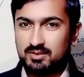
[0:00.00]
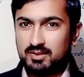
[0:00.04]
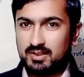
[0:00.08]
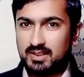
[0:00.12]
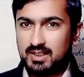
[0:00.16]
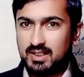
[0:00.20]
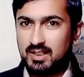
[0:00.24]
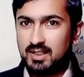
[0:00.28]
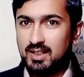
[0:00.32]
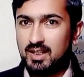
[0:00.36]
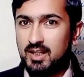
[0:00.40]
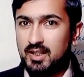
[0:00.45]

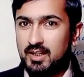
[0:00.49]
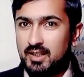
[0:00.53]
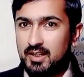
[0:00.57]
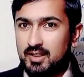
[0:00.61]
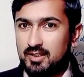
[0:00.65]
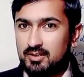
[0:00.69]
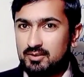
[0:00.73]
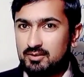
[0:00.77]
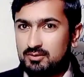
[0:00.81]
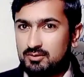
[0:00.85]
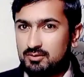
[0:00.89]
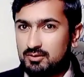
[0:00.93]
Okay,
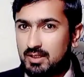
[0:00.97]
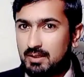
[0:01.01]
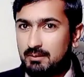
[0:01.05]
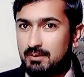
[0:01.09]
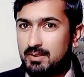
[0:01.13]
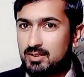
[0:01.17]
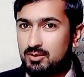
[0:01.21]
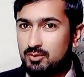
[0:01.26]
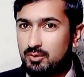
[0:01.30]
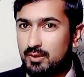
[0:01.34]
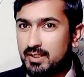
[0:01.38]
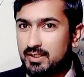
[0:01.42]
so today
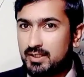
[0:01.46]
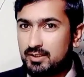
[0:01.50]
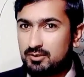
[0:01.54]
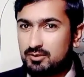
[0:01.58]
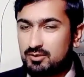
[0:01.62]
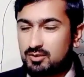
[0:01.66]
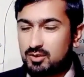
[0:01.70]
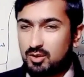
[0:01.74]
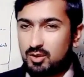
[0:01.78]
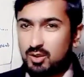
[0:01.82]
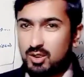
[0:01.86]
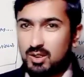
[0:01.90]
we're going to
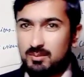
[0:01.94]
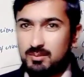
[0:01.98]
talk